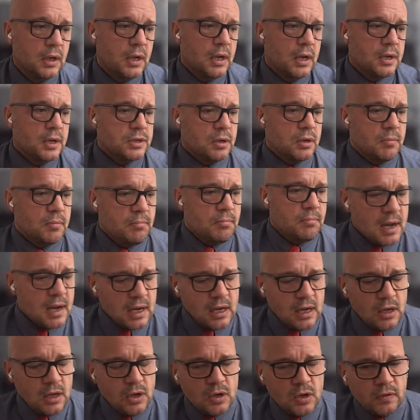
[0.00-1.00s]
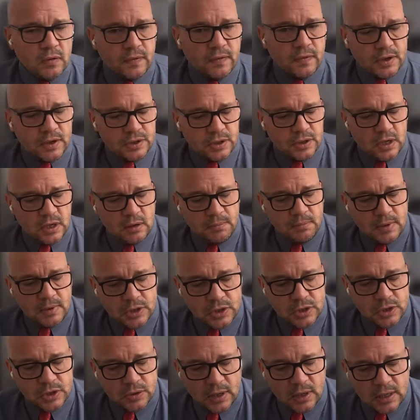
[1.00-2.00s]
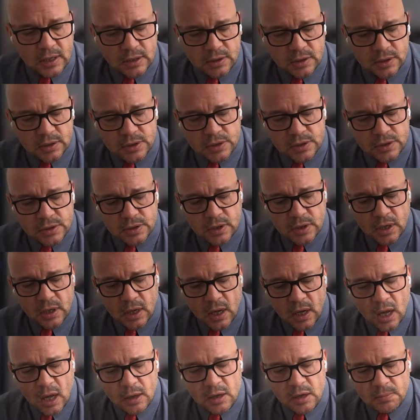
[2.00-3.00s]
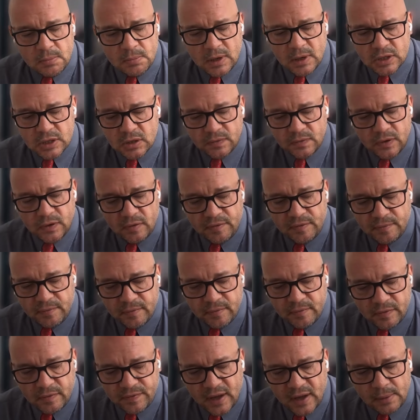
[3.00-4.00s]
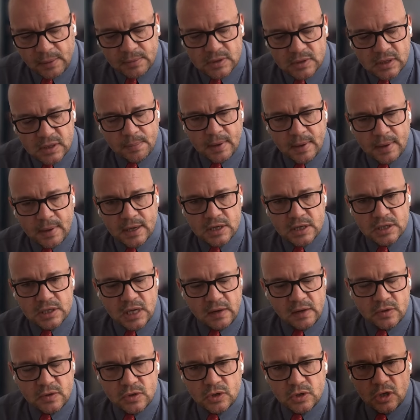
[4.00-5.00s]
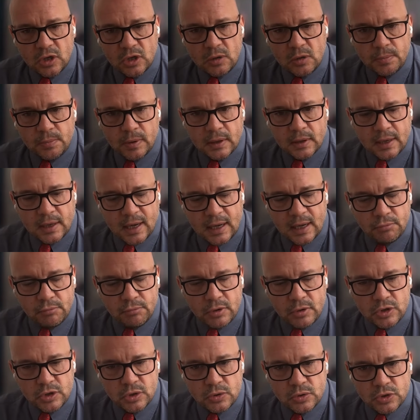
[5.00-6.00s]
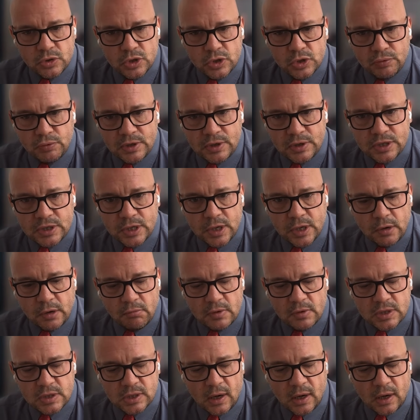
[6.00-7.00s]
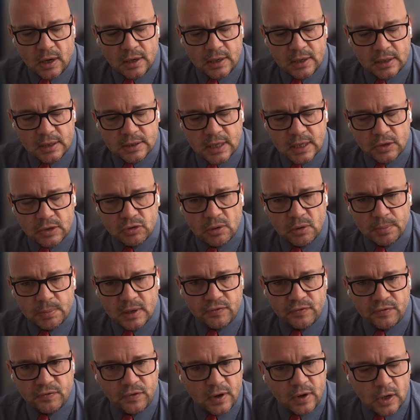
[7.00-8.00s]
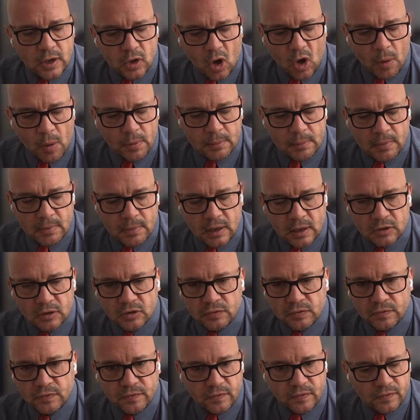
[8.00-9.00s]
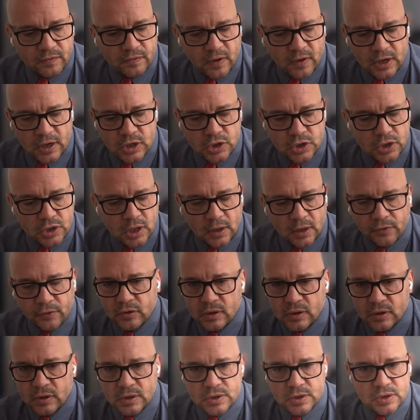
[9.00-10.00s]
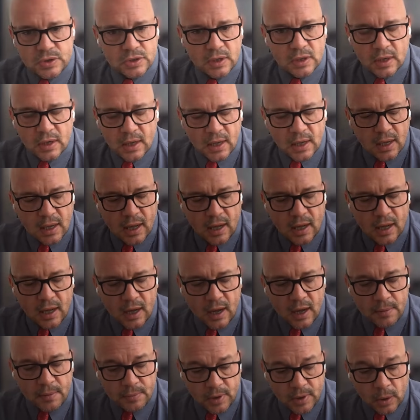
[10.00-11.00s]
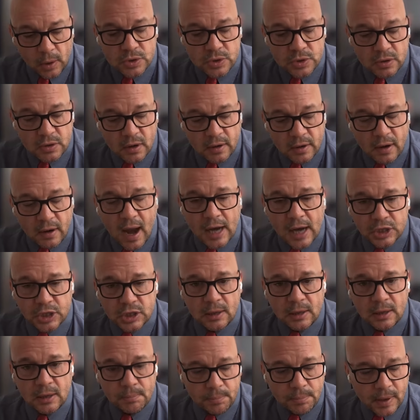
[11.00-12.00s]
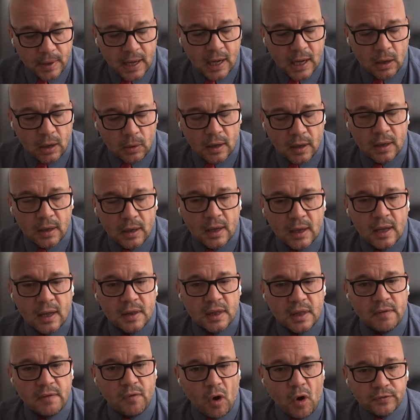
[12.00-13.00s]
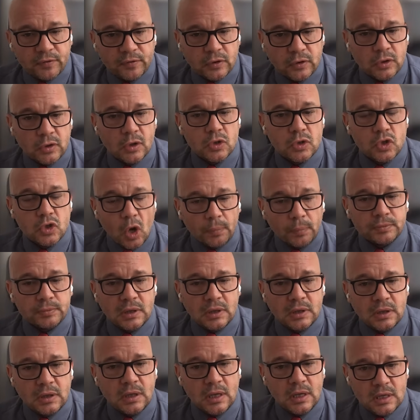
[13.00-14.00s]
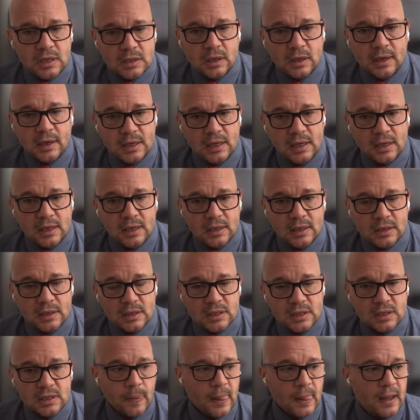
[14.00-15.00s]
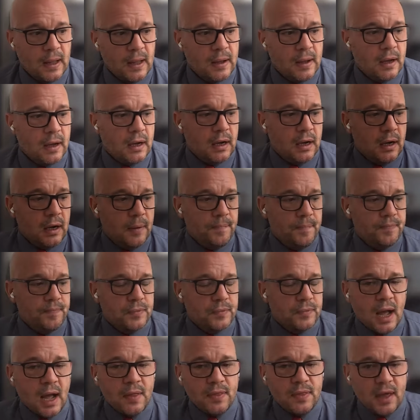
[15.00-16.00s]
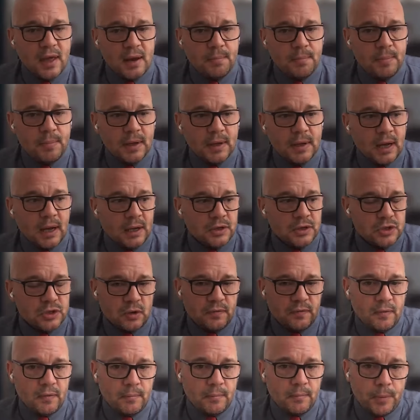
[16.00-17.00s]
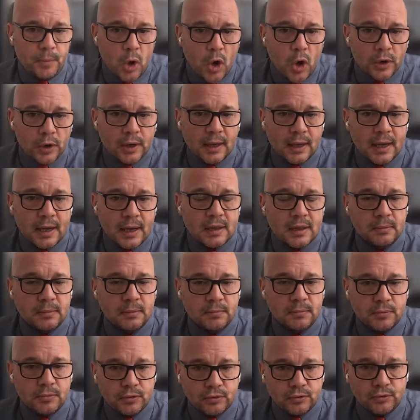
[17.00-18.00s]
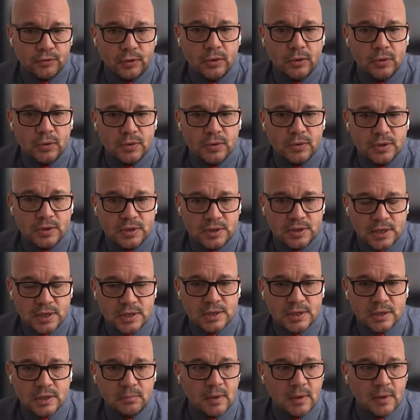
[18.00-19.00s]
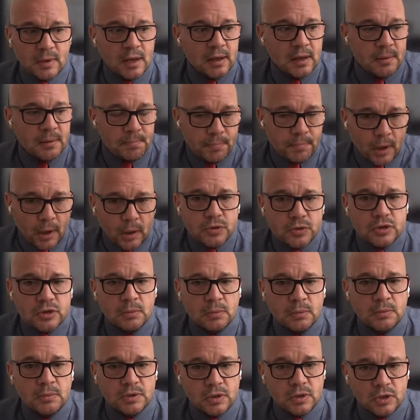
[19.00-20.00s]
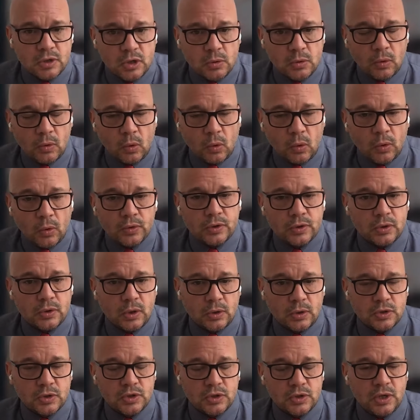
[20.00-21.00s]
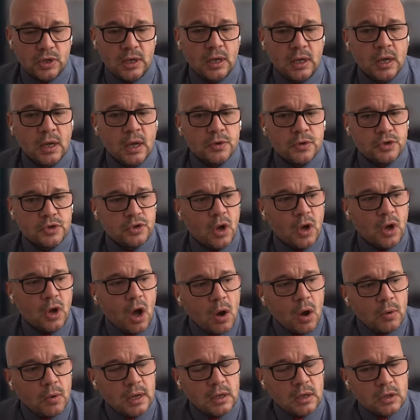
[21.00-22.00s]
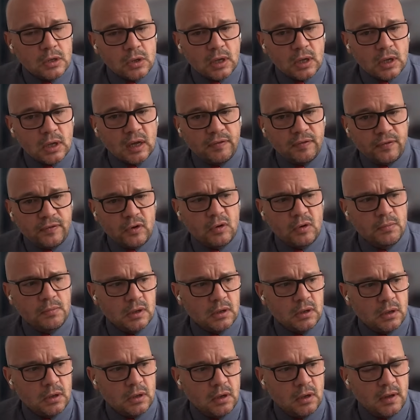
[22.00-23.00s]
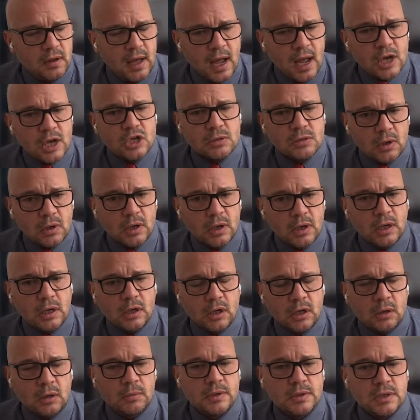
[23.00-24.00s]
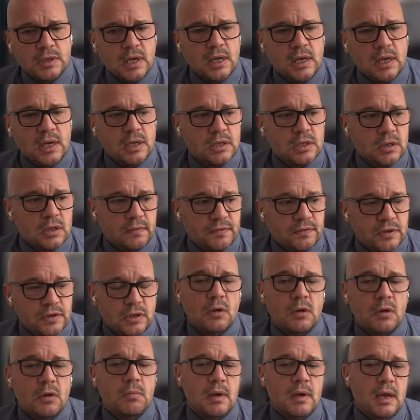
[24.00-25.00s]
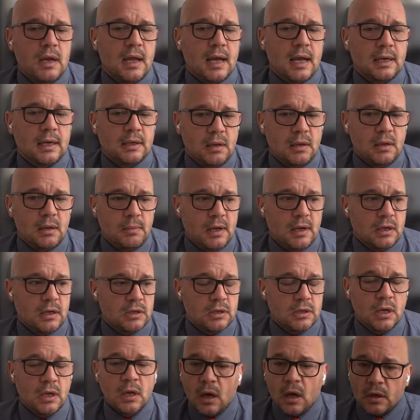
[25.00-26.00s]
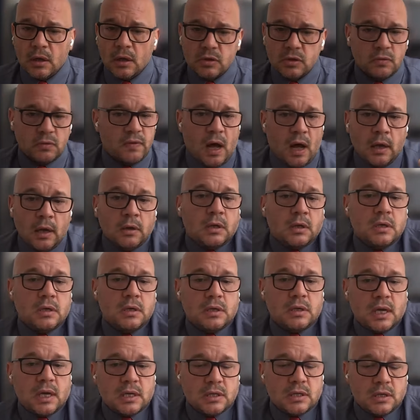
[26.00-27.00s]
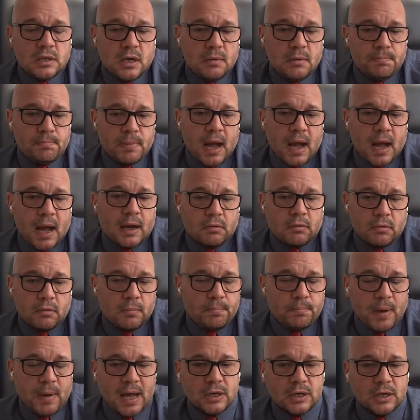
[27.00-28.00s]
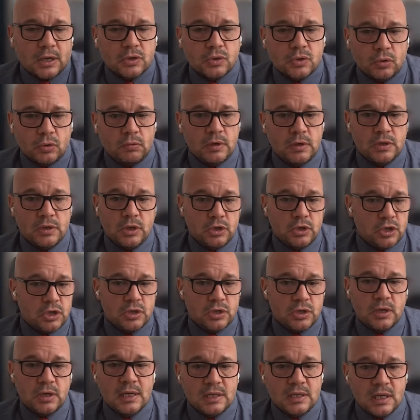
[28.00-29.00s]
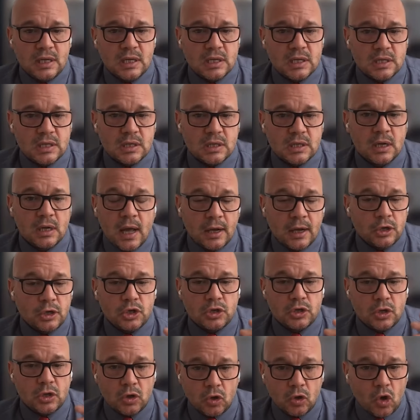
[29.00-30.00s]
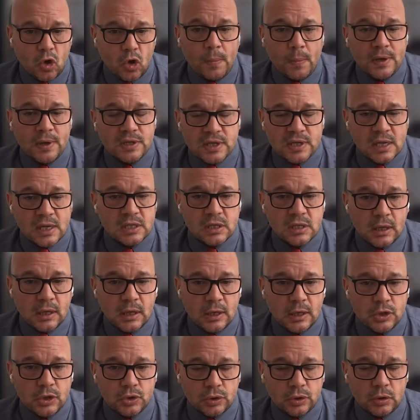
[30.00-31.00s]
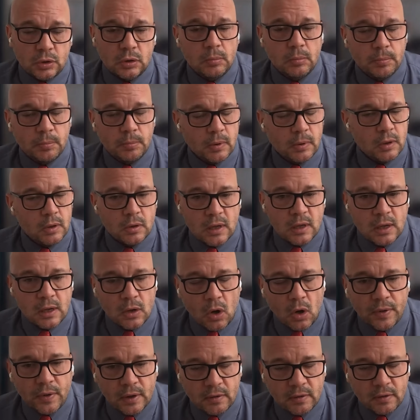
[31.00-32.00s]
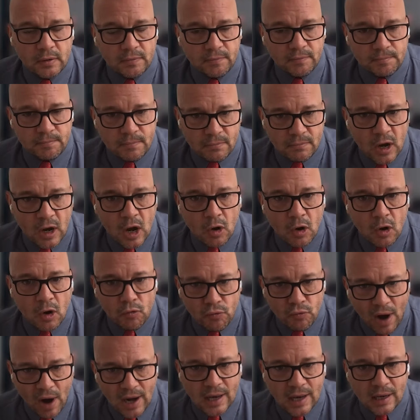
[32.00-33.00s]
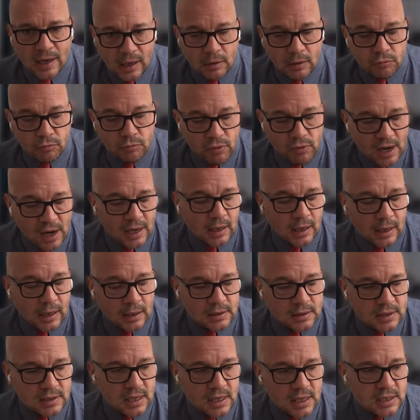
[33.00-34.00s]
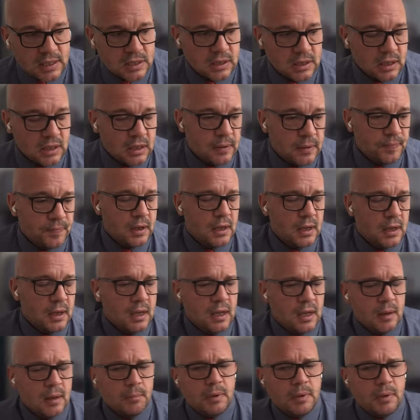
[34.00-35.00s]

So many university administrators, you must have heard famously about Stephen Tooper at Cambridge, who's just recently resigned, et cetera. But it's very common amongst vice chancellors uh, and those that are actually in power. They've often adopted these ideas um, and then begun to sort of percolate them through the system and impose them as a new orthodoxy. So not only do they form the kind of hegemonic common sense of so many academics, sort of uncontested back backstories that just exist and are just commonsensically true, but they're not, they're radically, radically contested. But